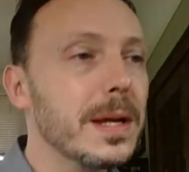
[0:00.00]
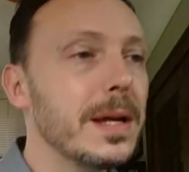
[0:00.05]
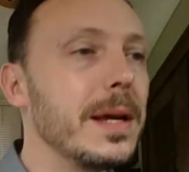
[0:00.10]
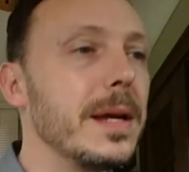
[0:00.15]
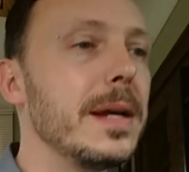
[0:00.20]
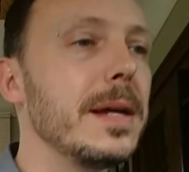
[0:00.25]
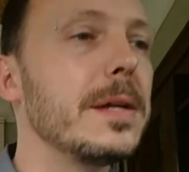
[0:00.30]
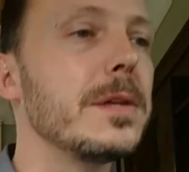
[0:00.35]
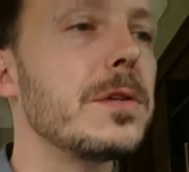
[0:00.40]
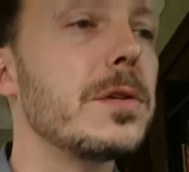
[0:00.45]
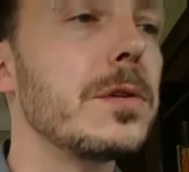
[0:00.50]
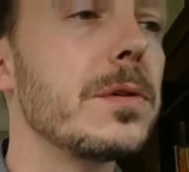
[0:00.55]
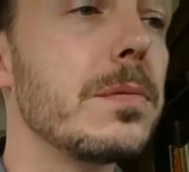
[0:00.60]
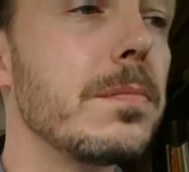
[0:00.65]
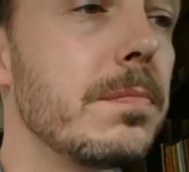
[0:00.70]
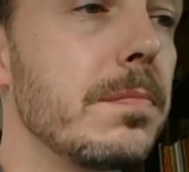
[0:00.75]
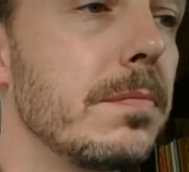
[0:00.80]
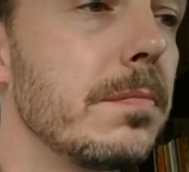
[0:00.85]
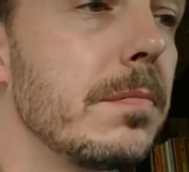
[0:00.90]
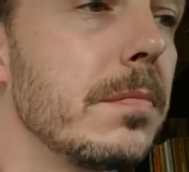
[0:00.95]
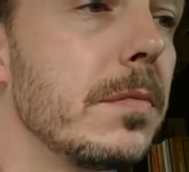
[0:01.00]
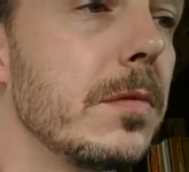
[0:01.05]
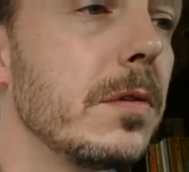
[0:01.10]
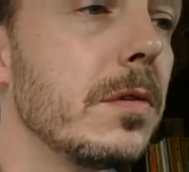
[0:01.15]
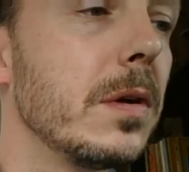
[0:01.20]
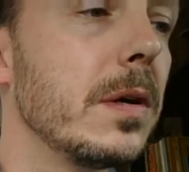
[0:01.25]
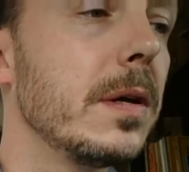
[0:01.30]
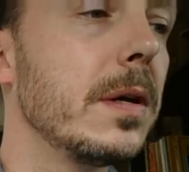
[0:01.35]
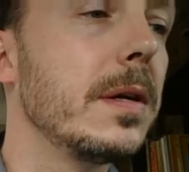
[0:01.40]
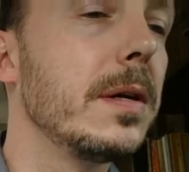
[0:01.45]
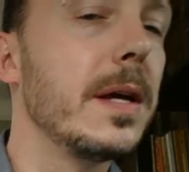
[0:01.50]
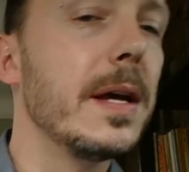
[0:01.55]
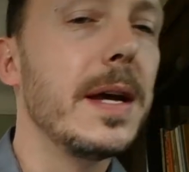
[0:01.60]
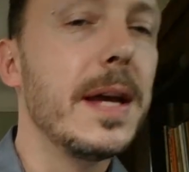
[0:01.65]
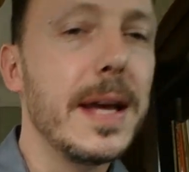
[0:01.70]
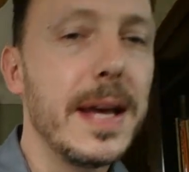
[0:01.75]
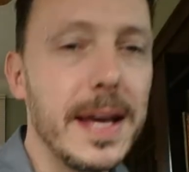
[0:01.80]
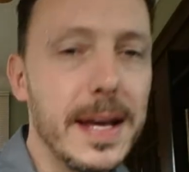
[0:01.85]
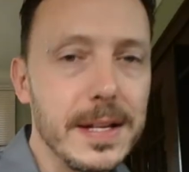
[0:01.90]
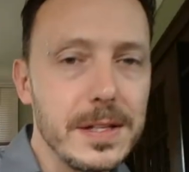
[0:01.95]
It is. Right?
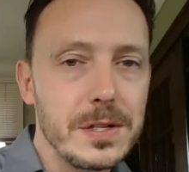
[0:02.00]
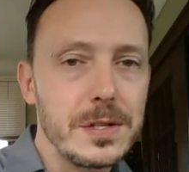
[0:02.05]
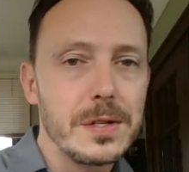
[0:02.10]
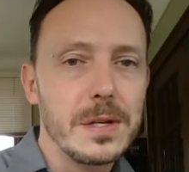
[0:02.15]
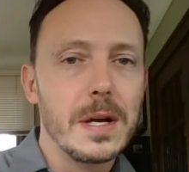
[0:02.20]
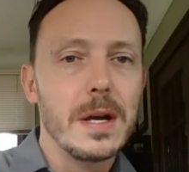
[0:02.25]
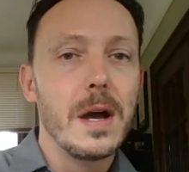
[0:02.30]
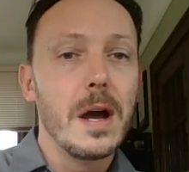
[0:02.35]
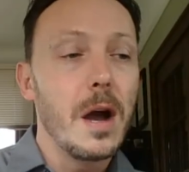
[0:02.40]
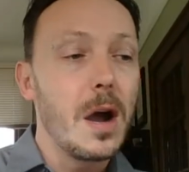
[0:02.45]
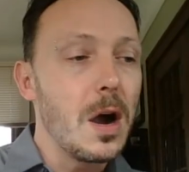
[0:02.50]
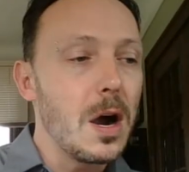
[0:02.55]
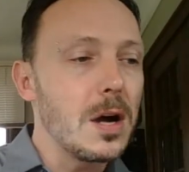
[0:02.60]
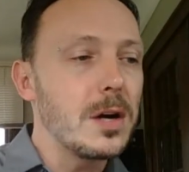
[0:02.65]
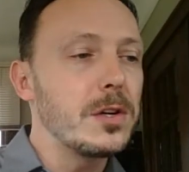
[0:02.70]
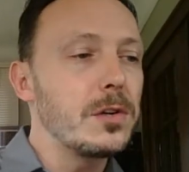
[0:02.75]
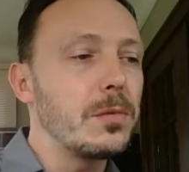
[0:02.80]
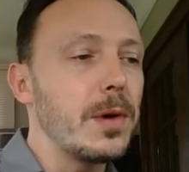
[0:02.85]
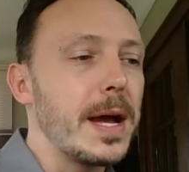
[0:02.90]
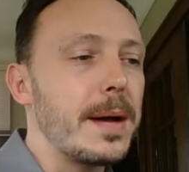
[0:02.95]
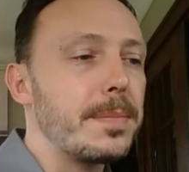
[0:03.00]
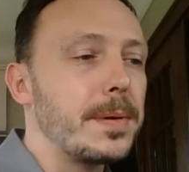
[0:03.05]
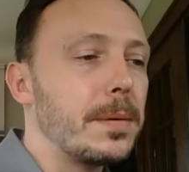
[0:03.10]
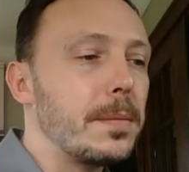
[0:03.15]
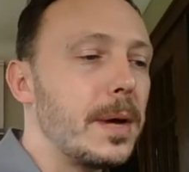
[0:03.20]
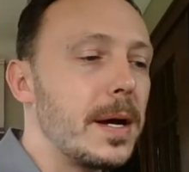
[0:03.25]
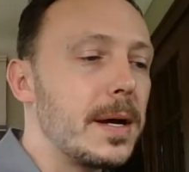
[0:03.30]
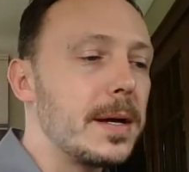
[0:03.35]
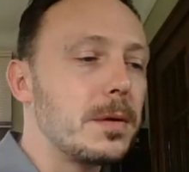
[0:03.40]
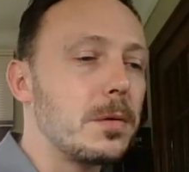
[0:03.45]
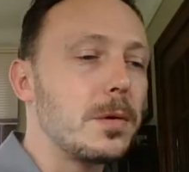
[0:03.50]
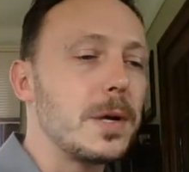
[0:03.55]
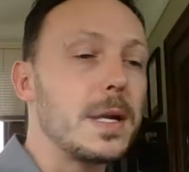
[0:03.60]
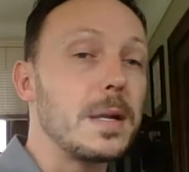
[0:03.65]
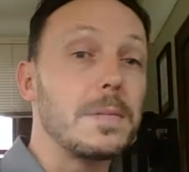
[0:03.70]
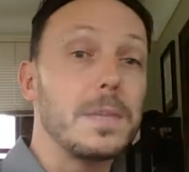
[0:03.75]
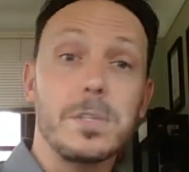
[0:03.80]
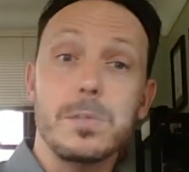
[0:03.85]
It's hard to wrap your mind around.